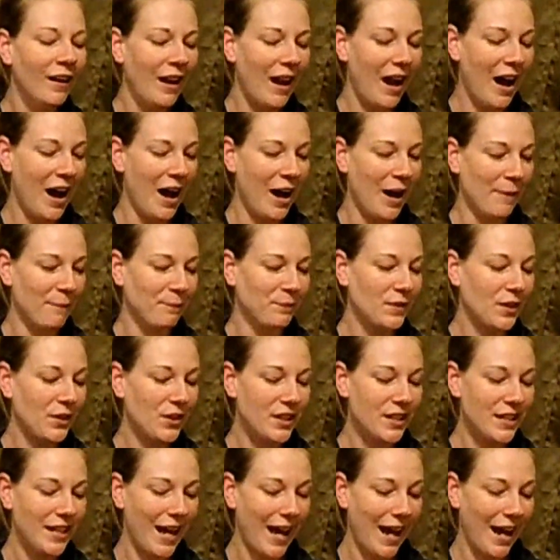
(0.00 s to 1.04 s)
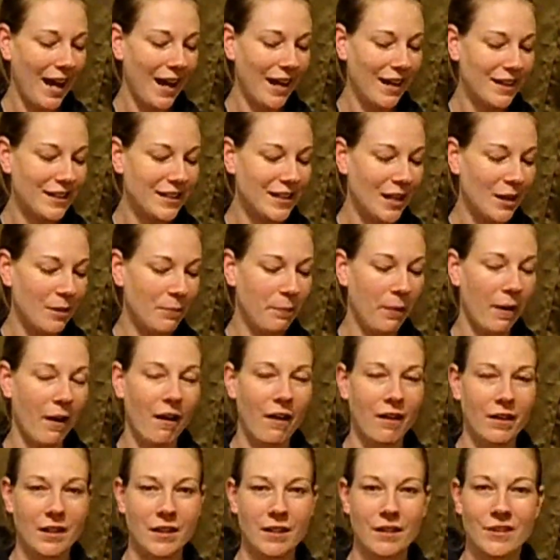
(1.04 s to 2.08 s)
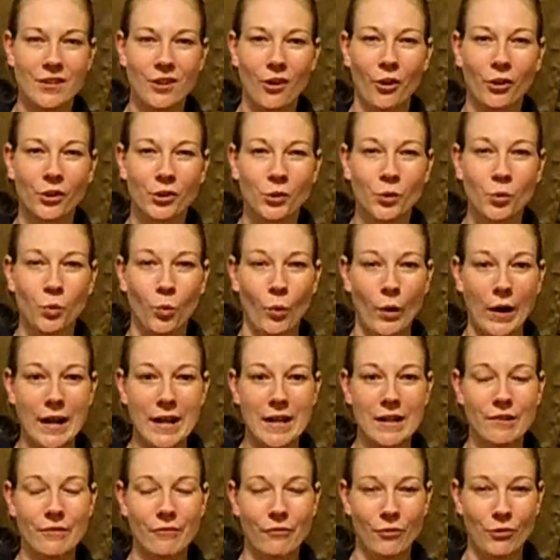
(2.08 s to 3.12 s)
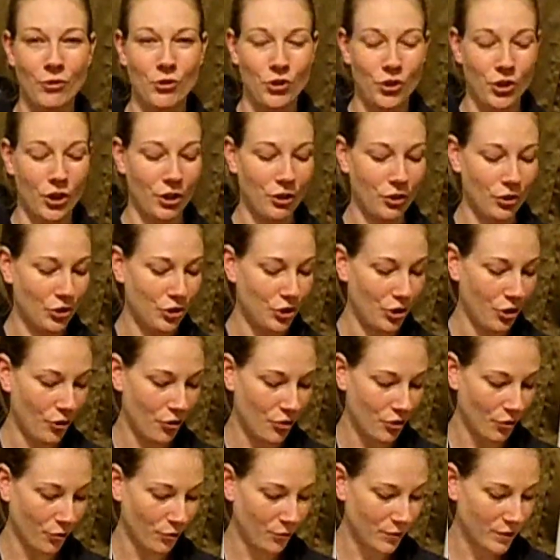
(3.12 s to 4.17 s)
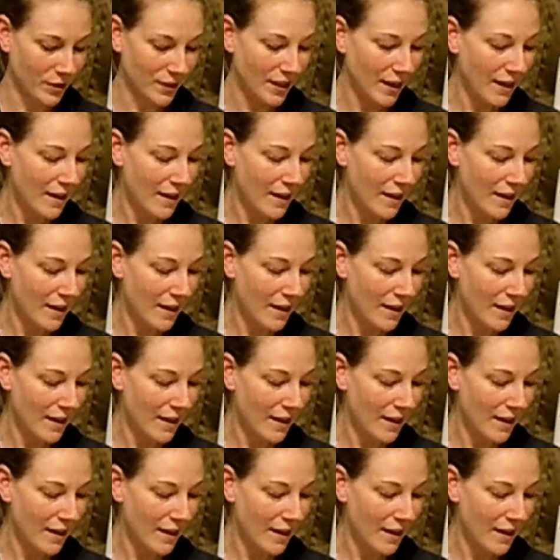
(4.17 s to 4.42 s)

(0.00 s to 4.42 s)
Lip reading: The tags and pockets are great for junk journals.